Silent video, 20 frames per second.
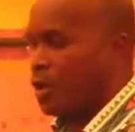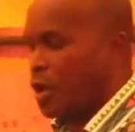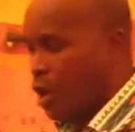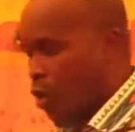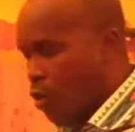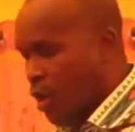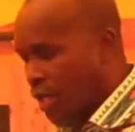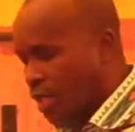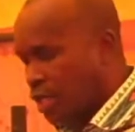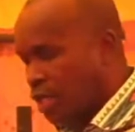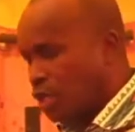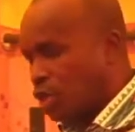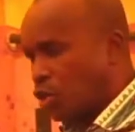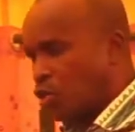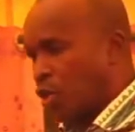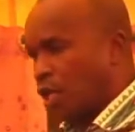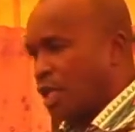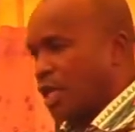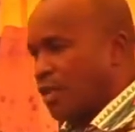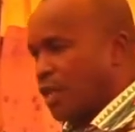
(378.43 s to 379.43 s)
what he's
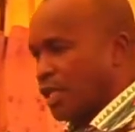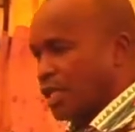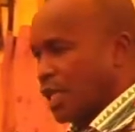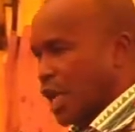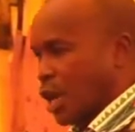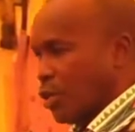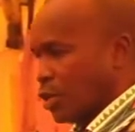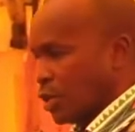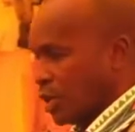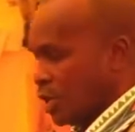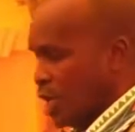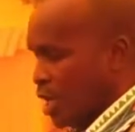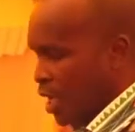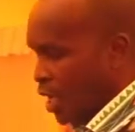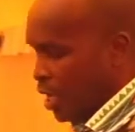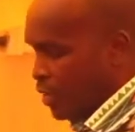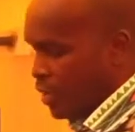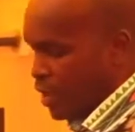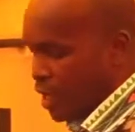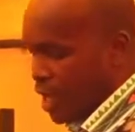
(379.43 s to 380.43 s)
doing in this house
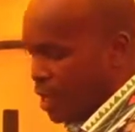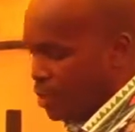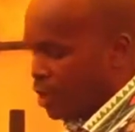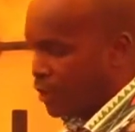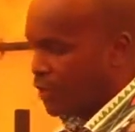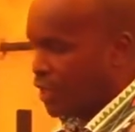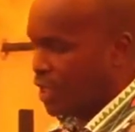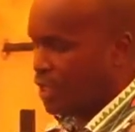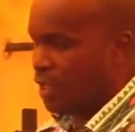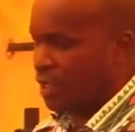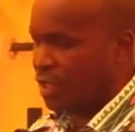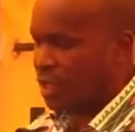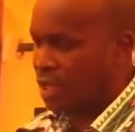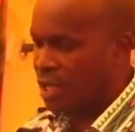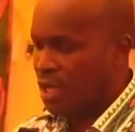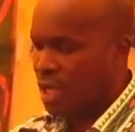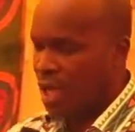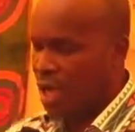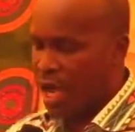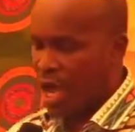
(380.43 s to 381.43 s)
in the name of Jesus.
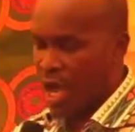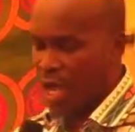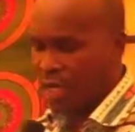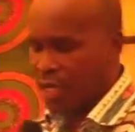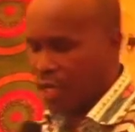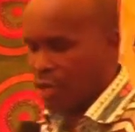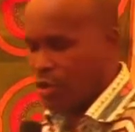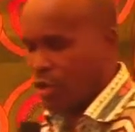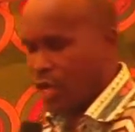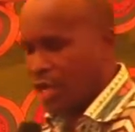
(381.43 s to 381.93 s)
Hallelujah.